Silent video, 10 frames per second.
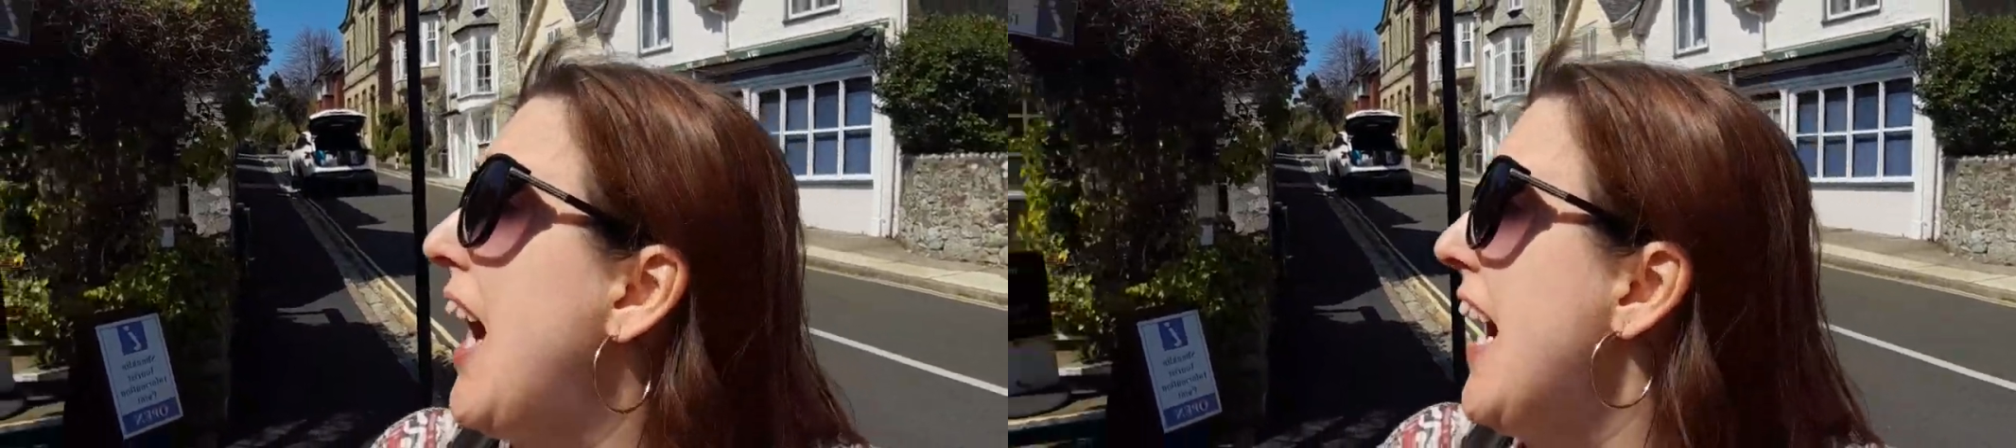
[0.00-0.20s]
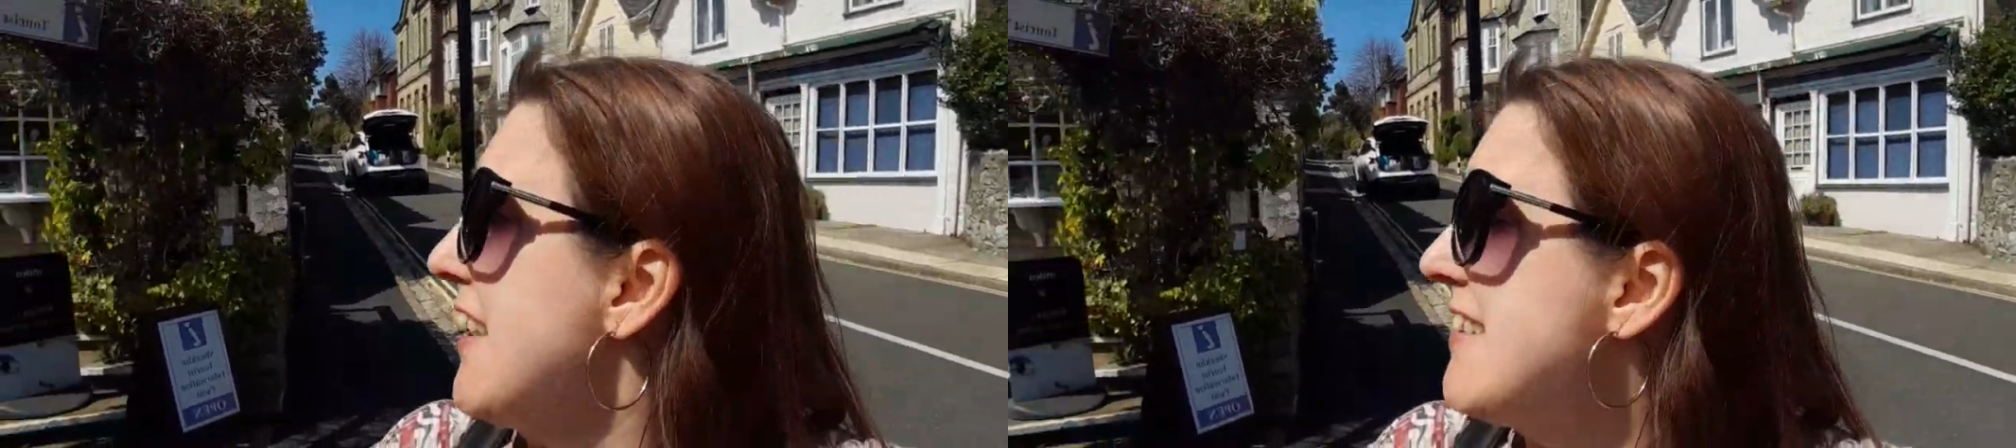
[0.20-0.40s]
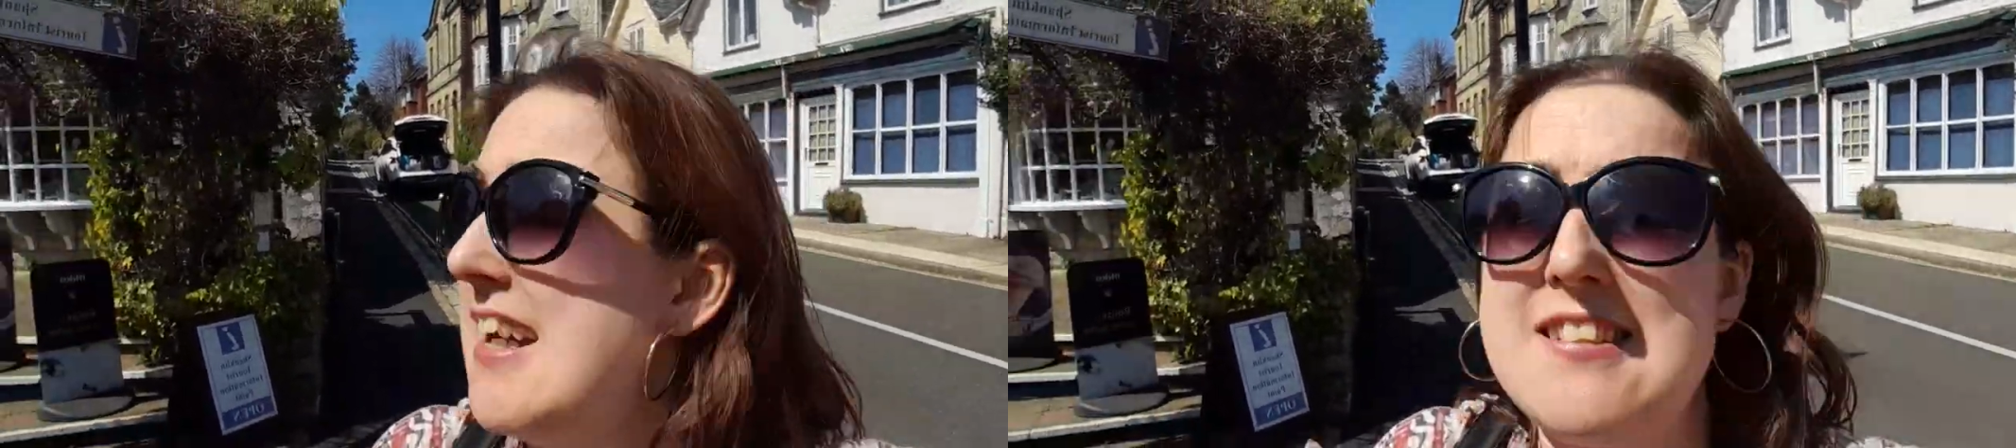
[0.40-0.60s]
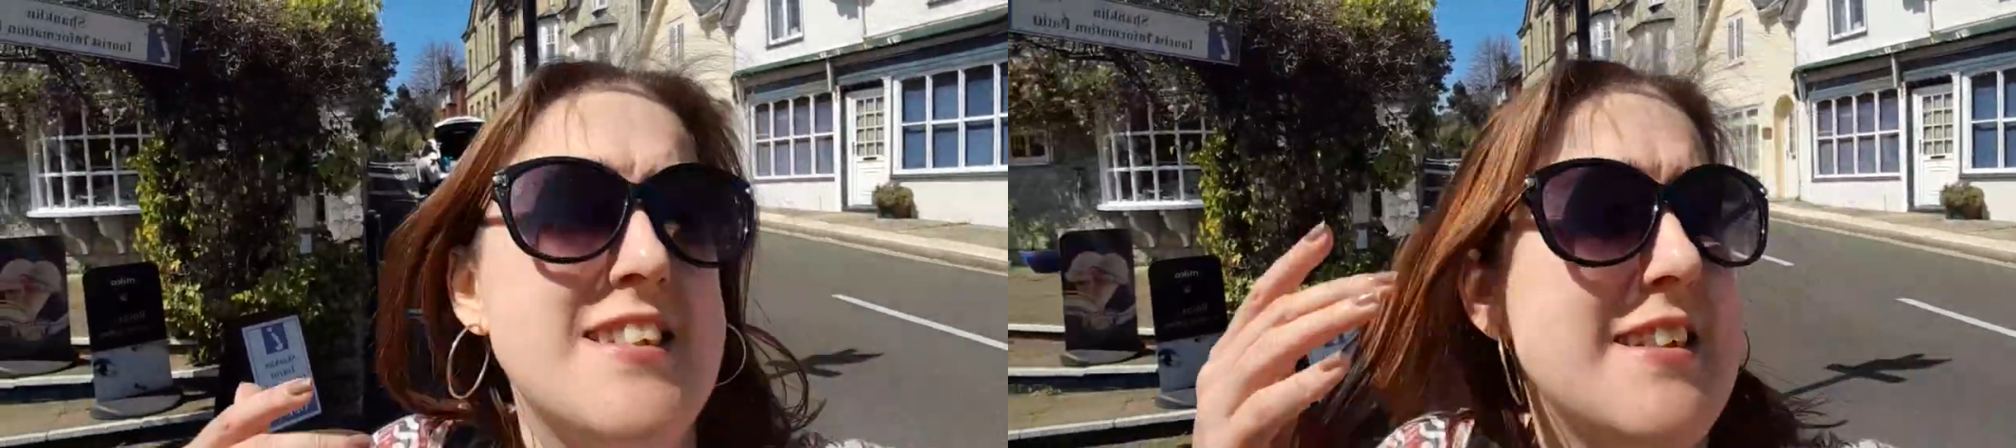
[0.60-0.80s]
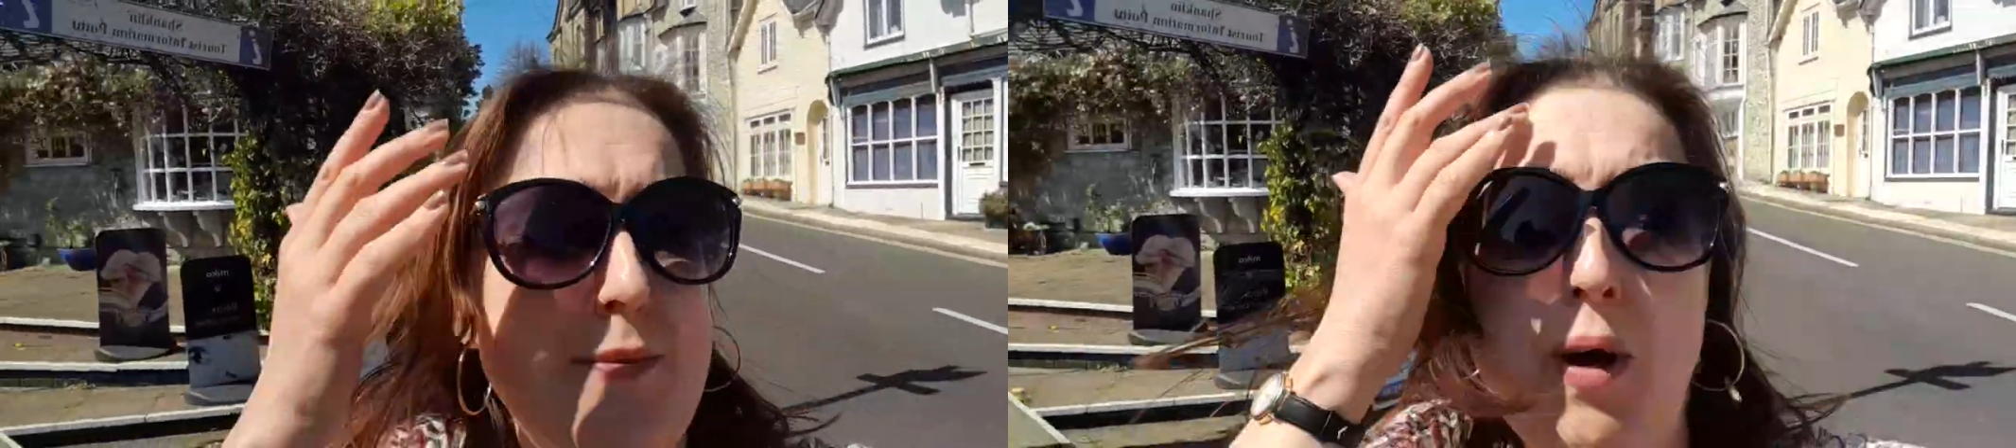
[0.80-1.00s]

access as